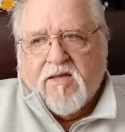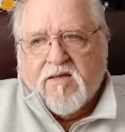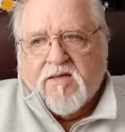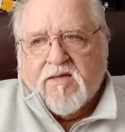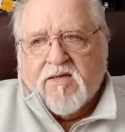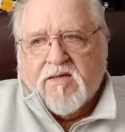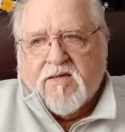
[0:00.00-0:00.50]

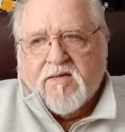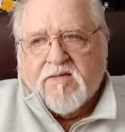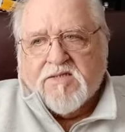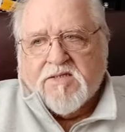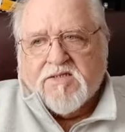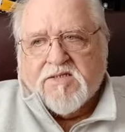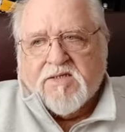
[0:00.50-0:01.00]
The
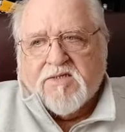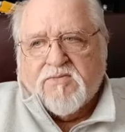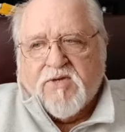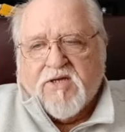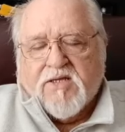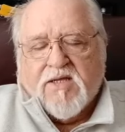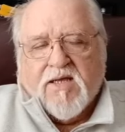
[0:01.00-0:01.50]

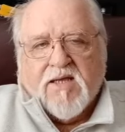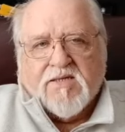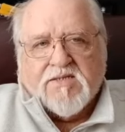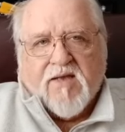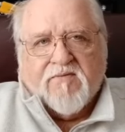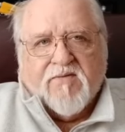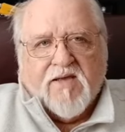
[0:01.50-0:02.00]
16-week
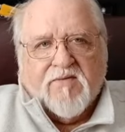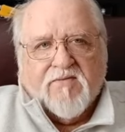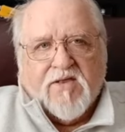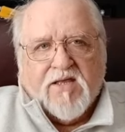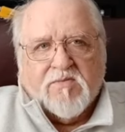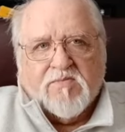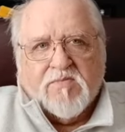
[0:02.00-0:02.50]
class, I've
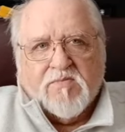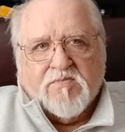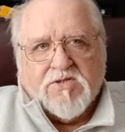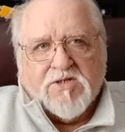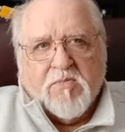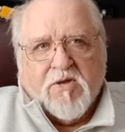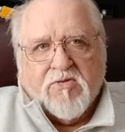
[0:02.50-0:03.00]
given them
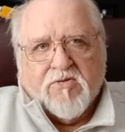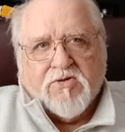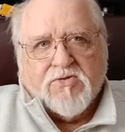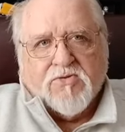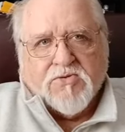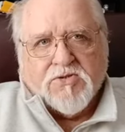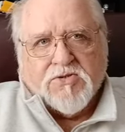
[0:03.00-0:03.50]
some other
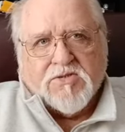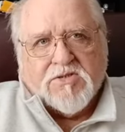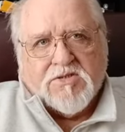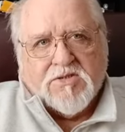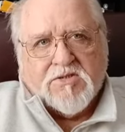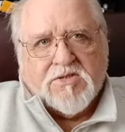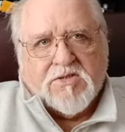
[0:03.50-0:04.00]
torturous
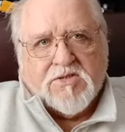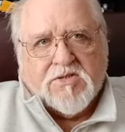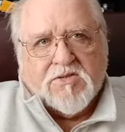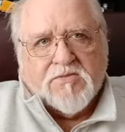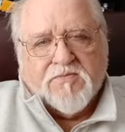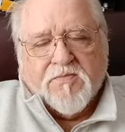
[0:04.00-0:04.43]
duty to do.